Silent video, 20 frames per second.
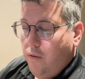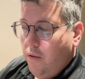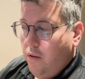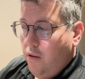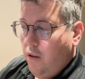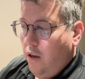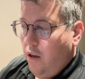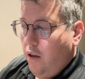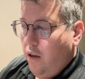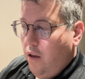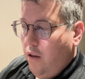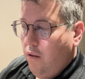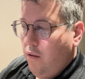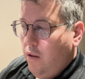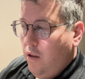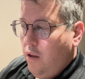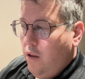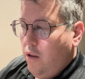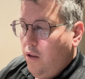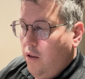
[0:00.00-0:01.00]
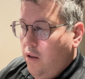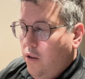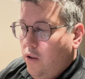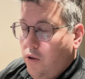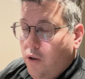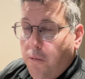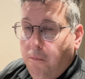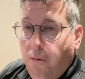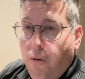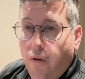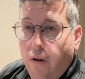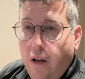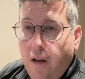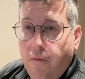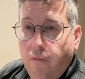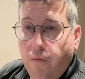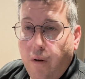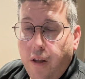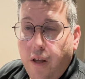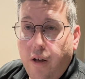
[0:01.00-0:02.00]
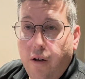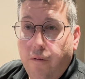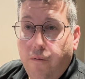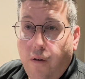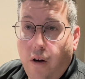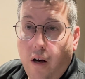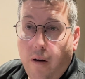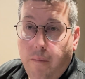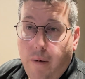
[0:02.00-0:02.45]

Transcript: uh, supported with a default